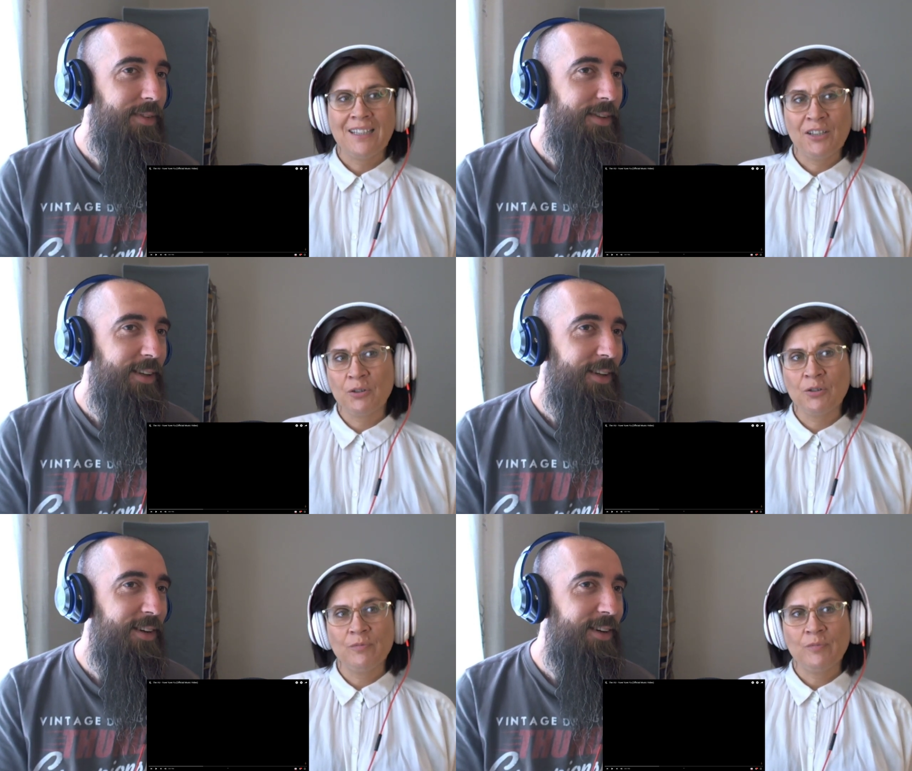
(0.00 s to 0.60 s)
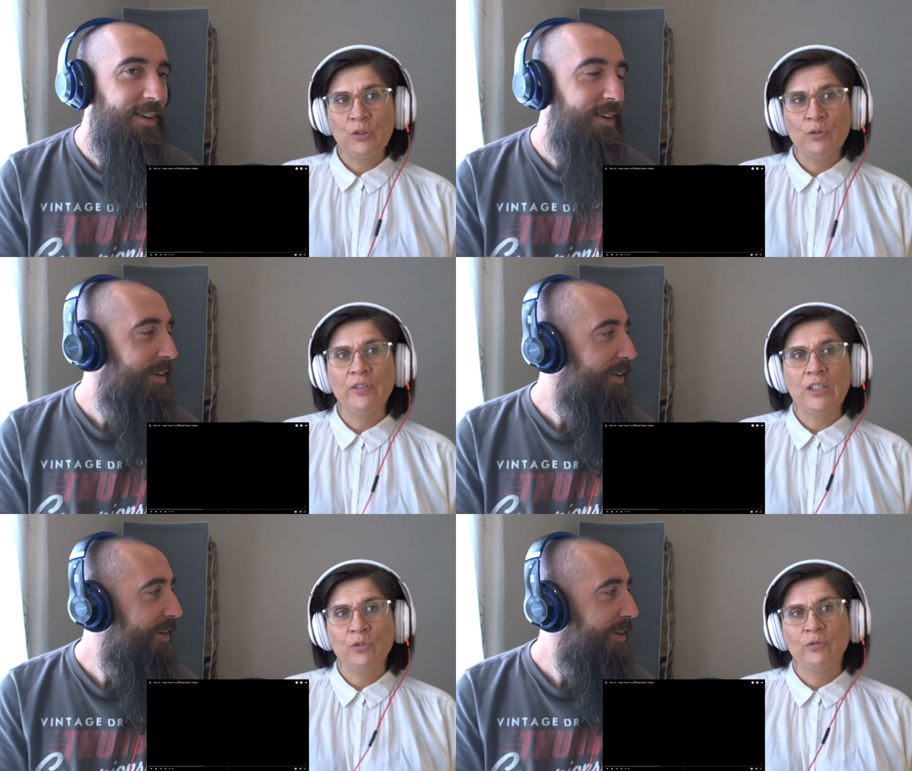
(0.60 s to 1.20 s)
Speaker 1: the HU, you
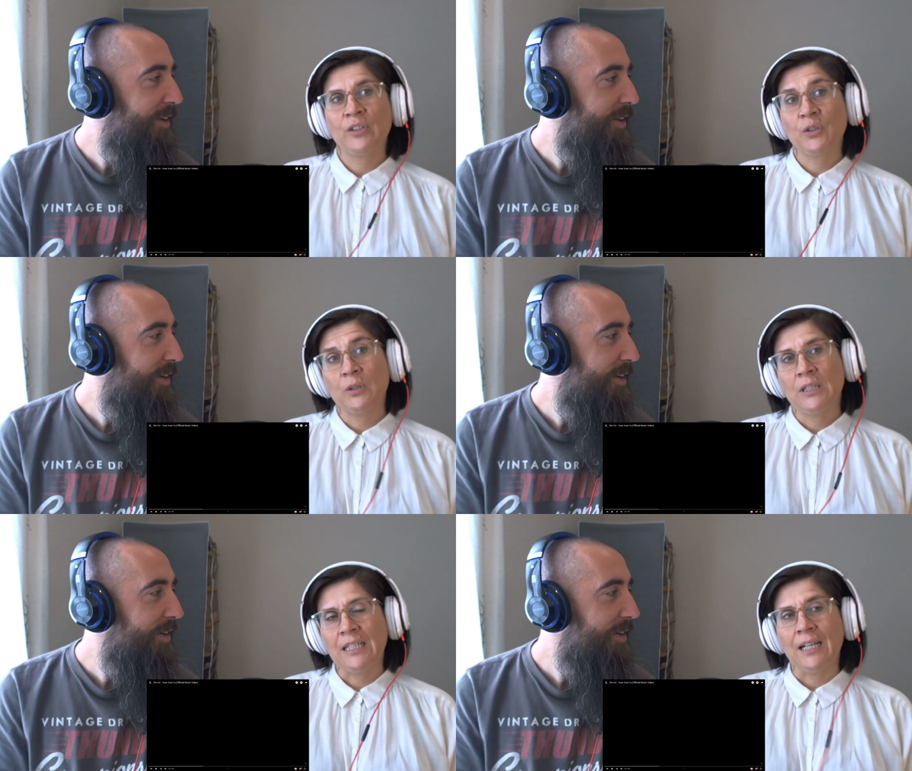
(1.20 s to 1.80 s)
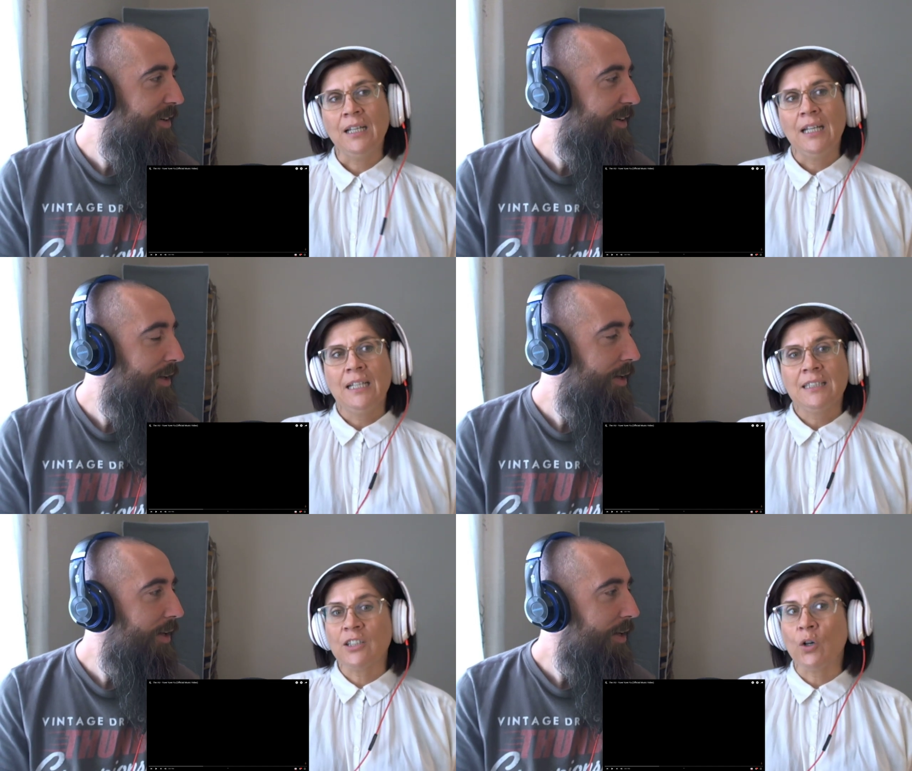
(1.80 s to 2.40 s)
you you. Yeah.
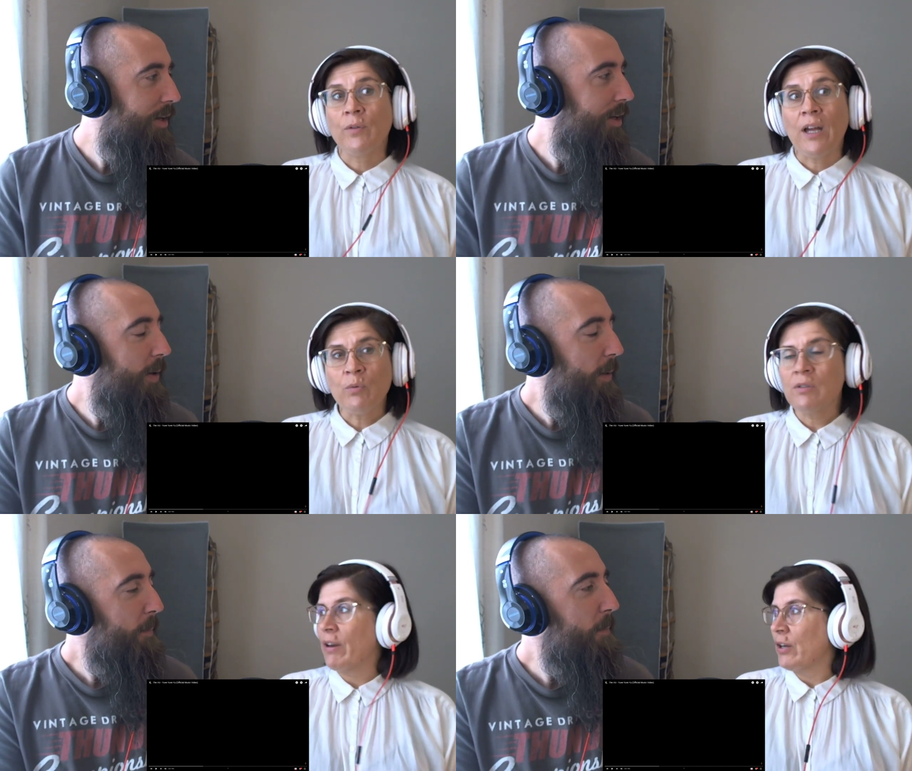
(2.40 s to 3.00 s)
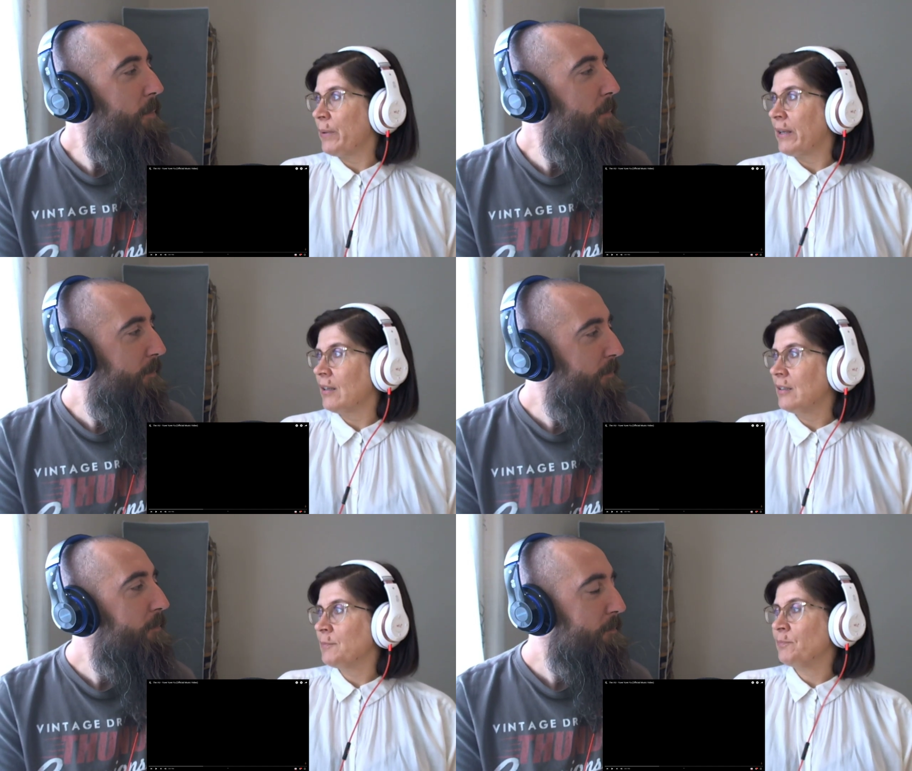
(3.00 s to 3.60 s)
So that was
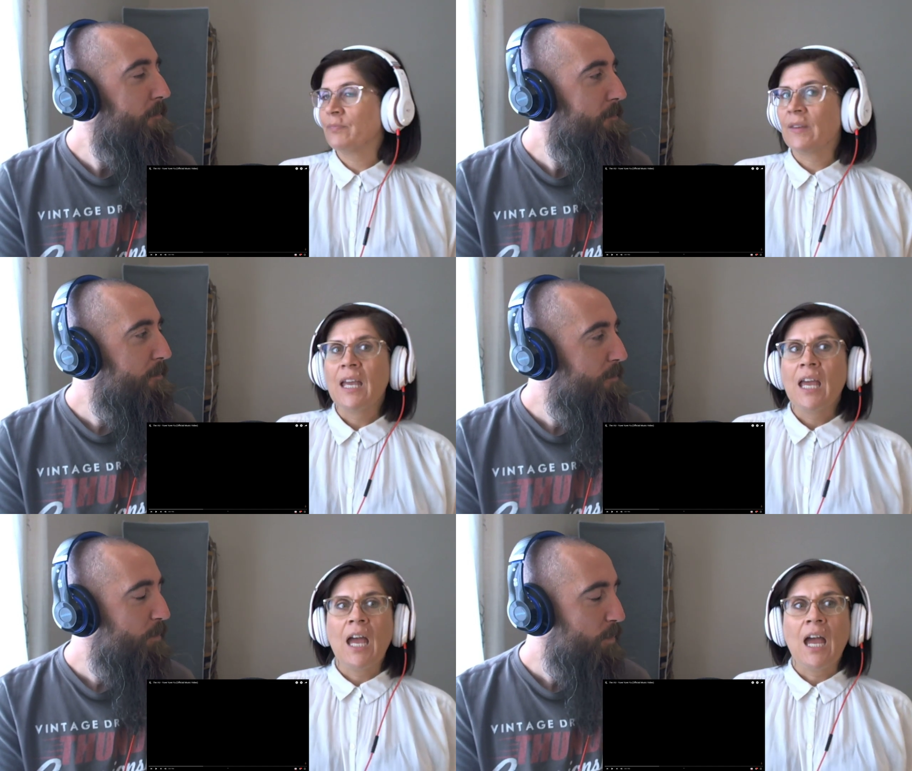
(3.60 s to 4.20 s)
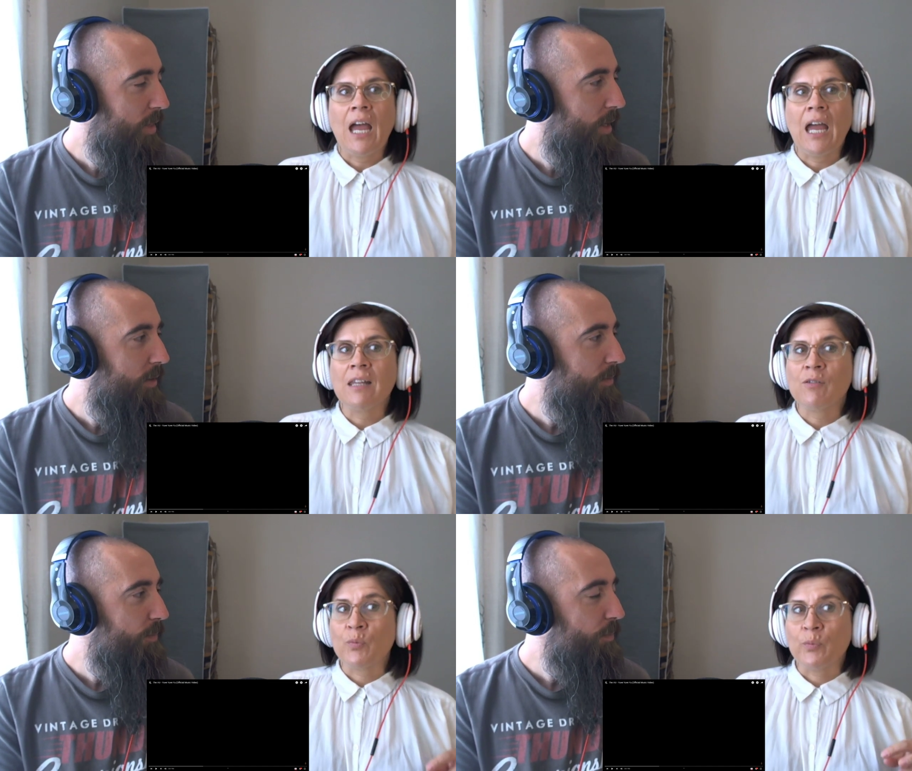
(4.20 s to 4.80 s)
recommended
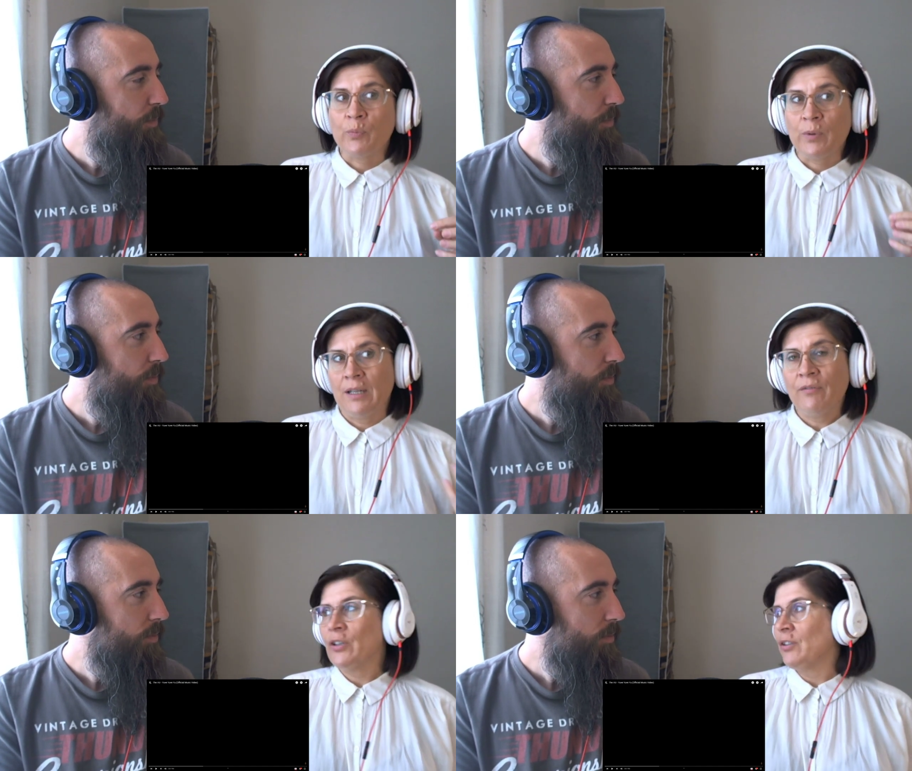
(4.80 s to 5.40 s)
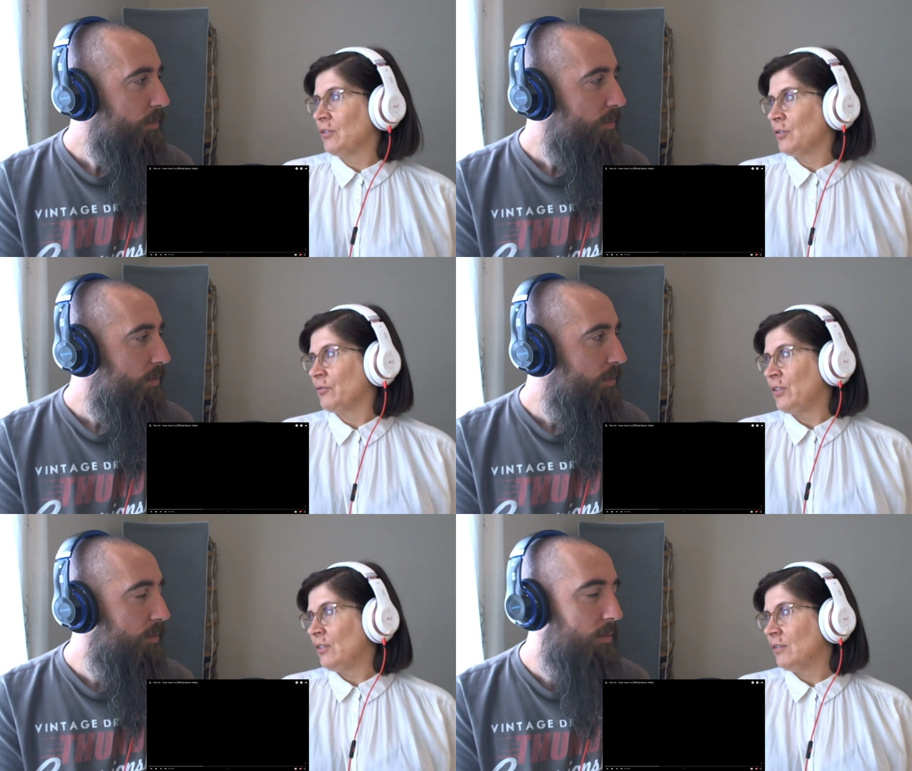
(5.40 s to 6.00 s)
and we never heard of
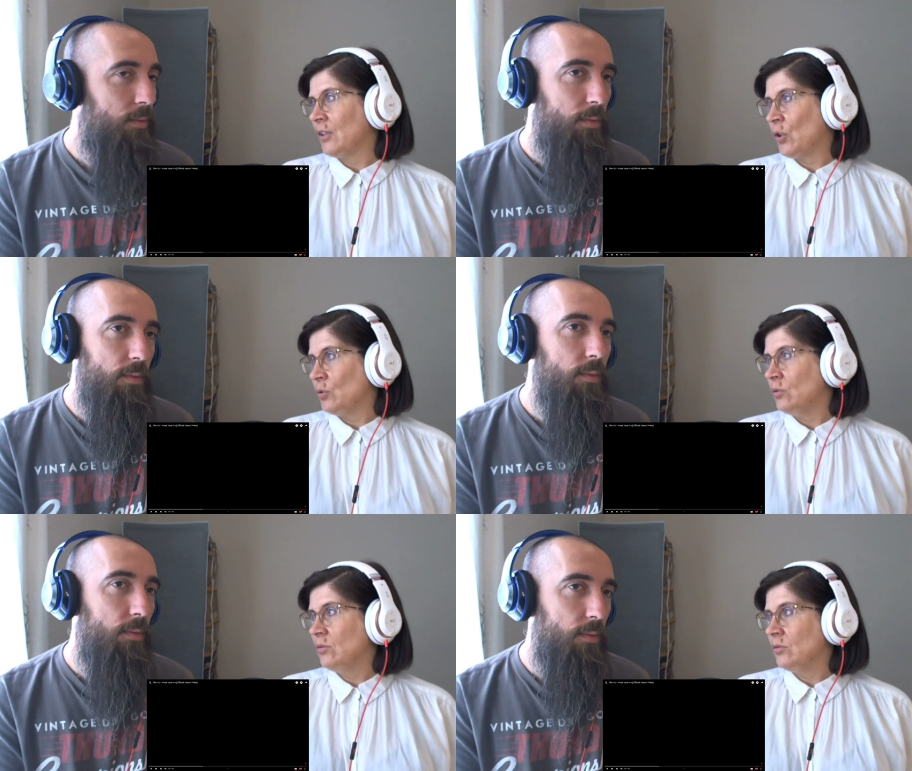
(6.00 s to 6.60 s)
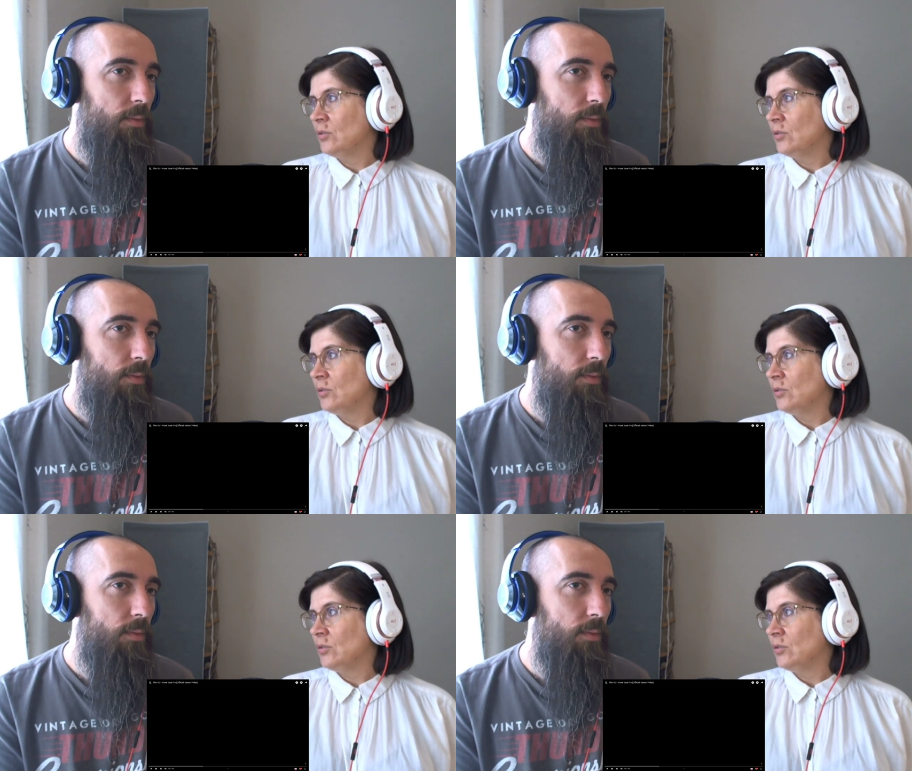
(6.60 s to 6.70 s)
The HU.